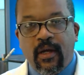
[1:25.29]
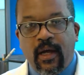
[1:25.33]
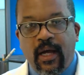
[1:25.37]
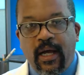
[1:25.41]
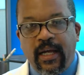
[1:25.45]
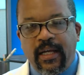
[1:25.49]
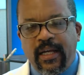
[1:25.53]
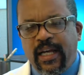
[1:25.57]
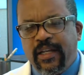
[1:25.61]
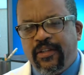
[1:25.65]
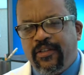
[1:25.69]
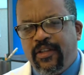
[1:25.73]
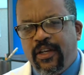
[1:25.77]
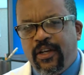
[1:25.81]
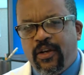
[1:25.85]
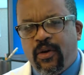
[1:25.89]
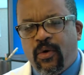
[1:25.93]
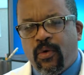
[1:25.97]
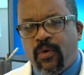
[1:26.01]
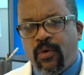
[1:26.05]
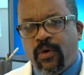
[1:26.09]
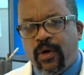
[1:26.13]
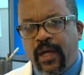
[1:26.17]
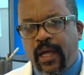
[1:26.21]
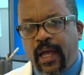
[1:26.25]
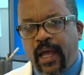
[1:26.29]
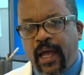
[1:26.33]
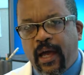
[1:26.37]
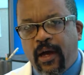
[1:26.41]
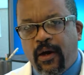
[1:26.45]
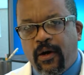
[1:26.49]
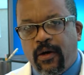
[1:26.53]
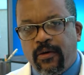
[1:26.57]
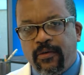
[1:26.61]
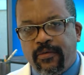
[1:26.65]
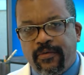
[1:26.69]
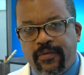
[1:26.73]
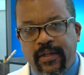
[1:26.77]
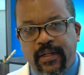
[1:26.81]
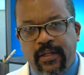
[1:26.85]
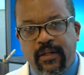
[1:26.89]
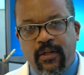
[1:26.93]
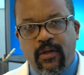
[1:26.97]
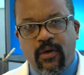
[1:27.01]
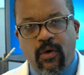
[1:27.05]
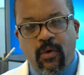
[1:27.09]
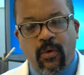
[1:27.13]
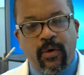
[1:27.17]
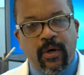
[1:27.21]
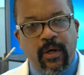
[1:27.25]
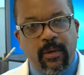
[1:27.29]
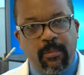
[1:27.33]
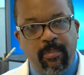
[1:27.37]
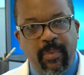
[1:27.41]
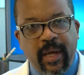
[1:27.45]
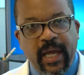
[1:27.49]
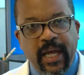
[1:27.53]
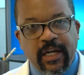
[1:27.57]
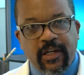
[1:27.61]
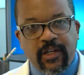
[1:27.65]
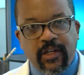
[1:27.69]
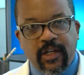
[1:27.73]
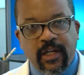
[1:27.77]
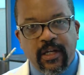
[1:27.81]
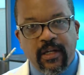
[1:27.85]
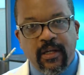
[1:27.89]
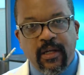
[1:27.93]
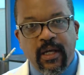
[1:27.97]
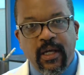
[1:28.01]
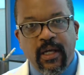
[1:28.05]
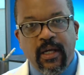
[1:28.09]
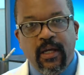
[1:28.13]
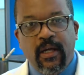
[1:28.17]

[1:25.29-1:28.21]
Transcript: I see CoreyHealth and CoreyPatient